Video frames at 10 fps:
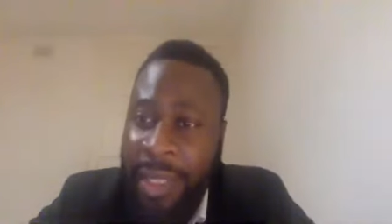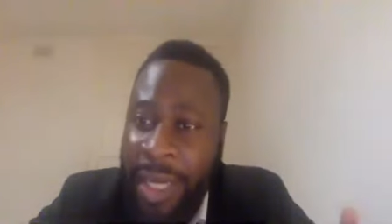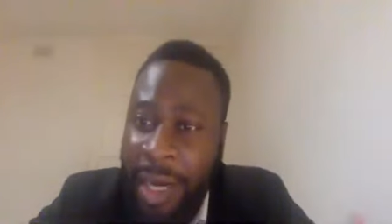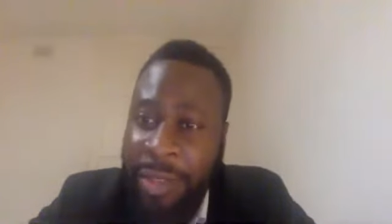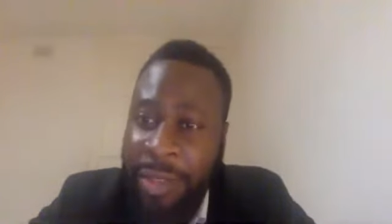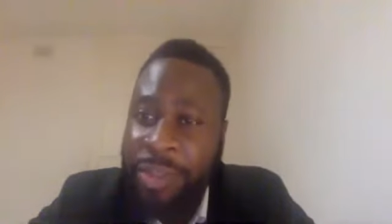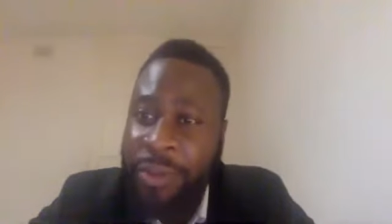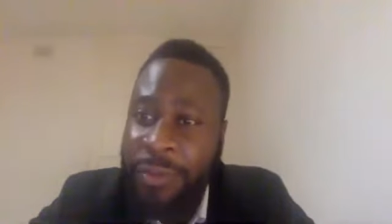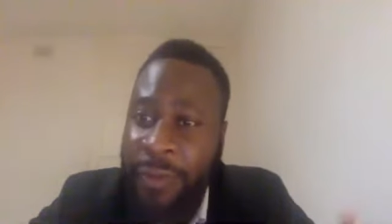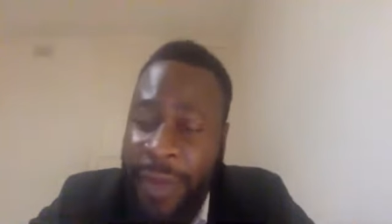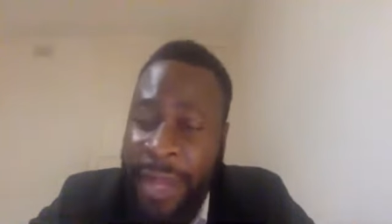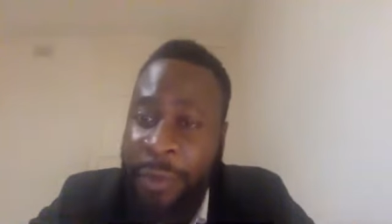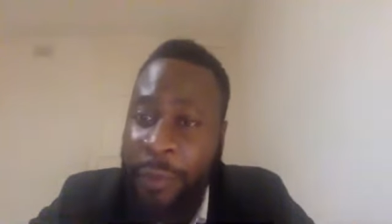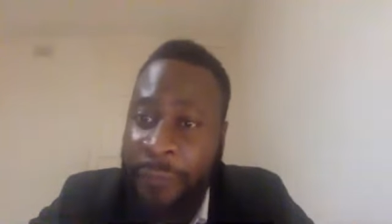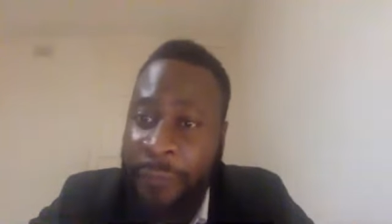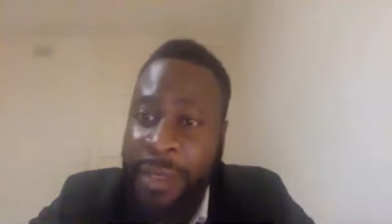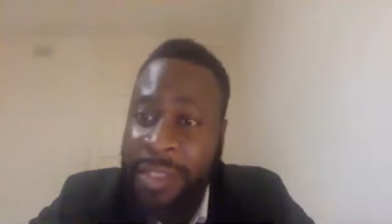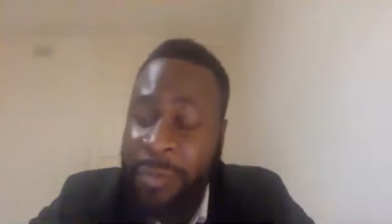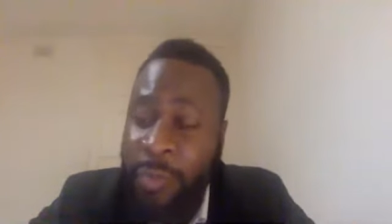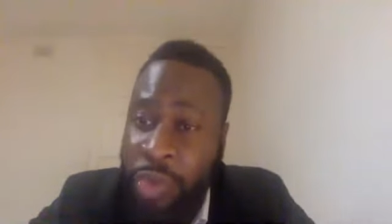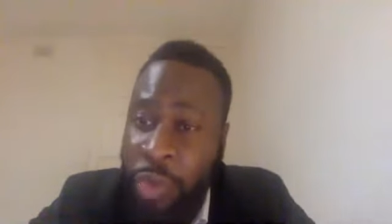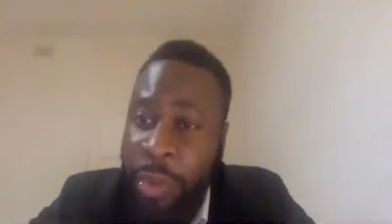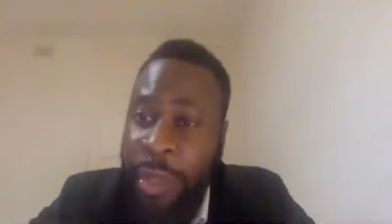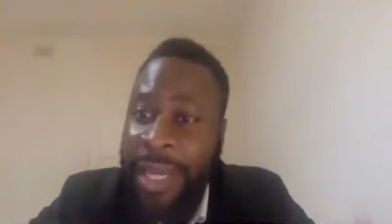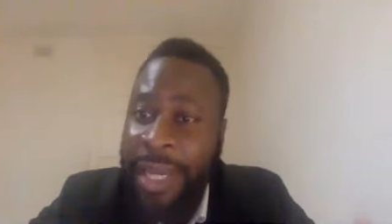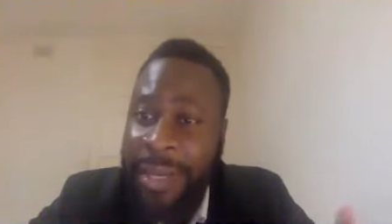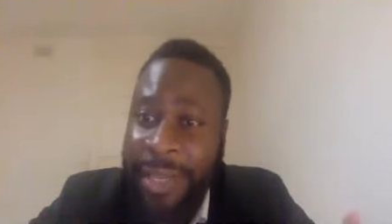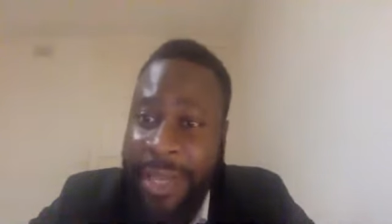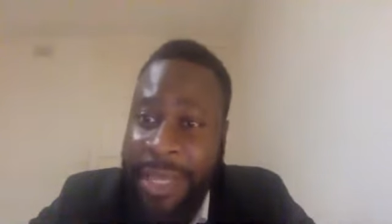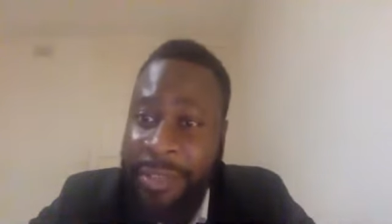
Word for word: He understood the value of fasting. We saw in the case